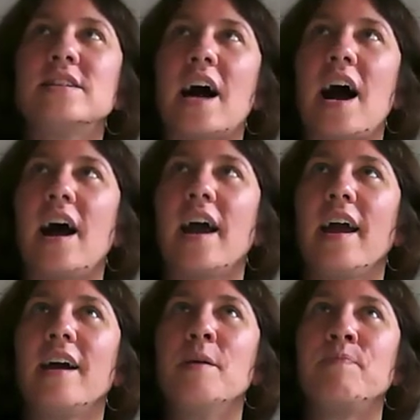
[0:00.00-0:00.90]

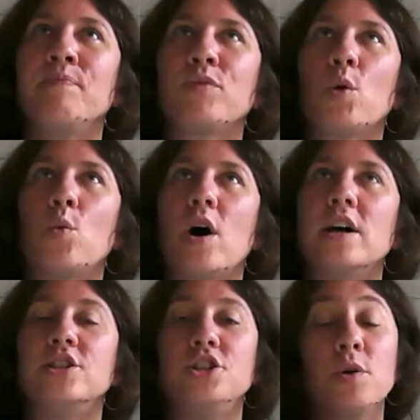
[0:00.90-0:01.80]
I
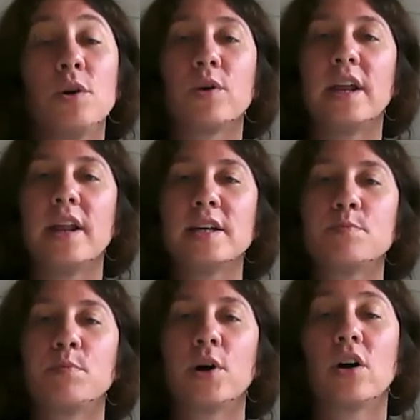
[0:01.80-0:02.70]
was doing
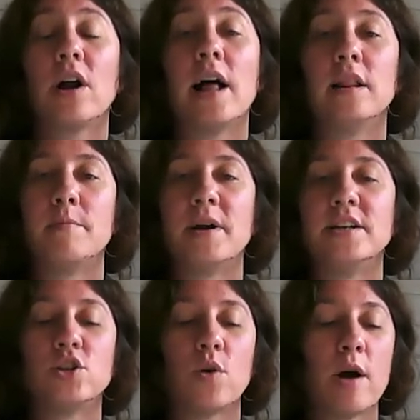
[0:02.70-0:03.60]
readings per
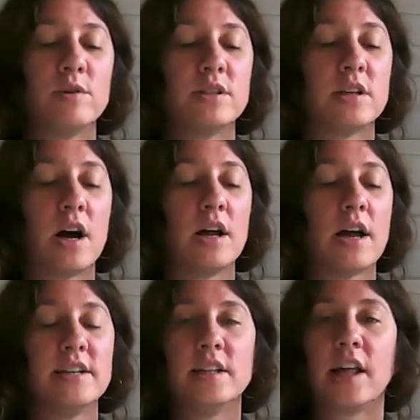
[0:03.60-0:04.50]
element. So
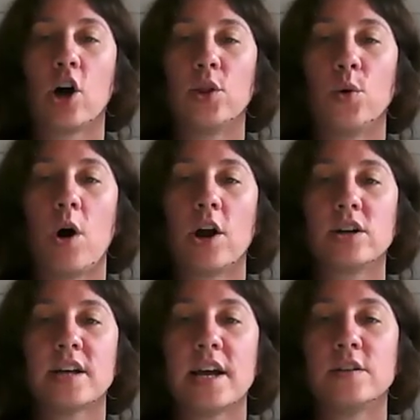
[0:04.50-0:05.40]
I did like all the water
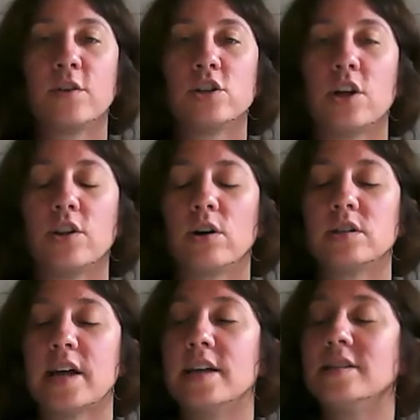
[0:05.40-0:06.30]
signs first, all the earth
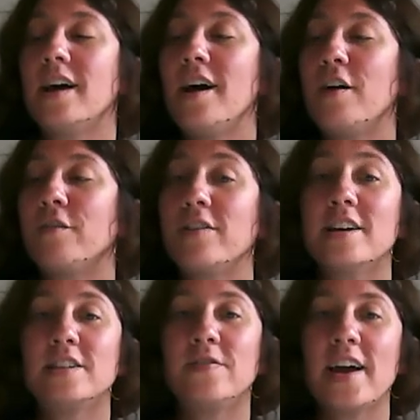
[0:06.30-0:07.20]
signs. For
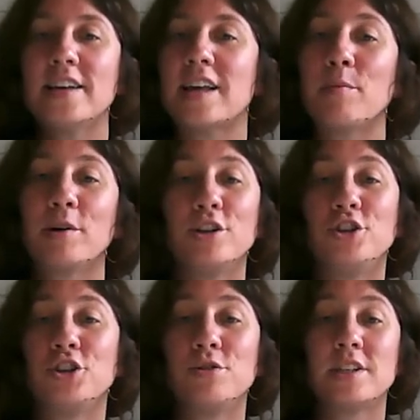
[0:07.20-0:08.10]
this phase, I'm going to
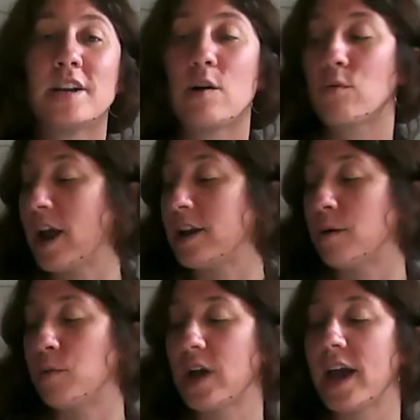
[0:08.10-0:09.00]
choose it at
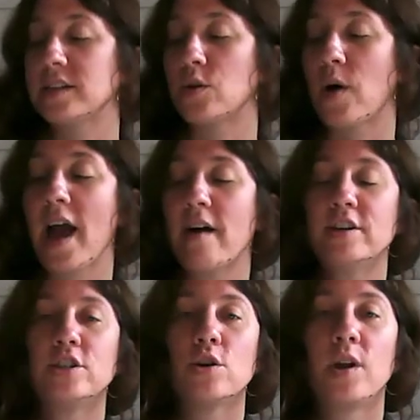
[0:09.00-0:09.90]
random, okay? So I have
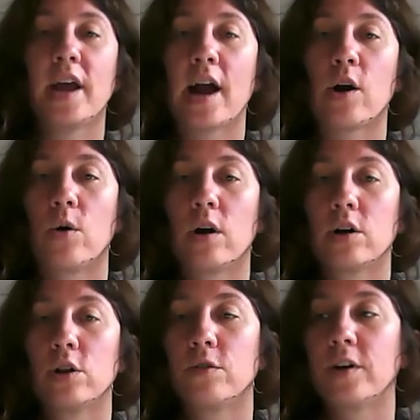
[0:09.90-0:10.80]
the Zodiac
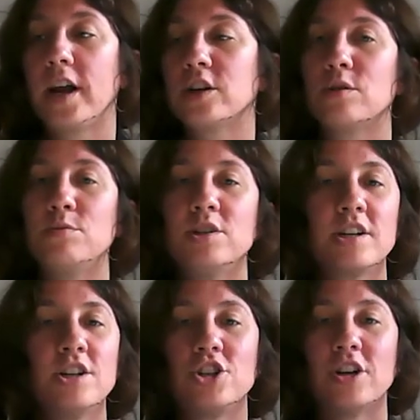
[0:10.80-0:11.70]
Oracle over here, so I'm just
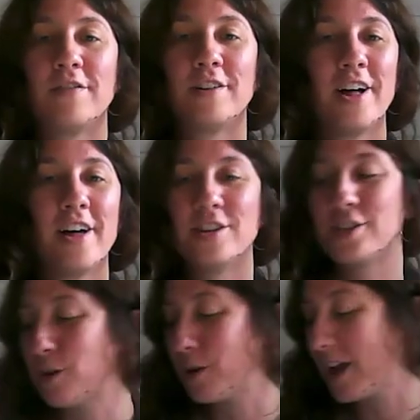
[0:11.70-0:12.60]
going to shuffle all the
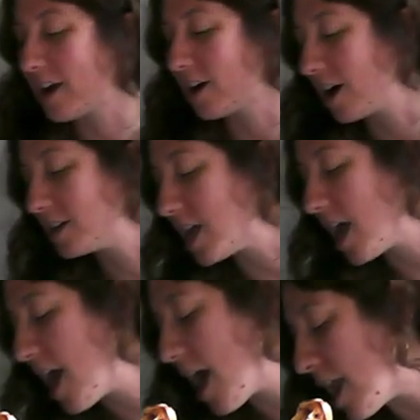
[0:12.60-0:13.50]
Zodiac cards,
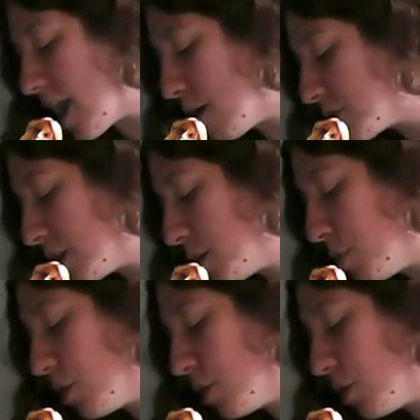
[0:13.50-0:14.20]
and I'm just going to pull